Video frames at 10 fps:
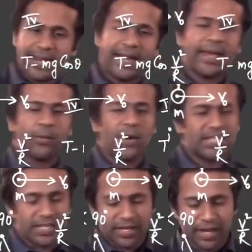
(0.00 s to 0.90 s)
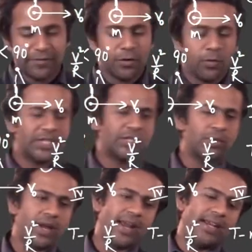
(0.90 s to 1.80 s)
second equation, if you wish
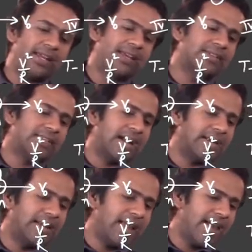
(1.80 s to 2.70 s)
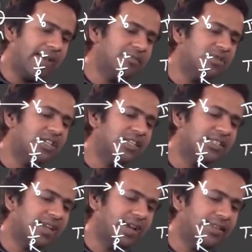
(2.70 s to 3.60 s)
to write, is that mg
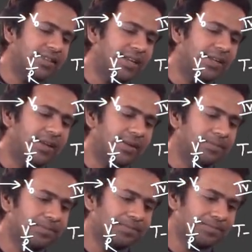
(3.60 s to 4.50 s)
sin theta,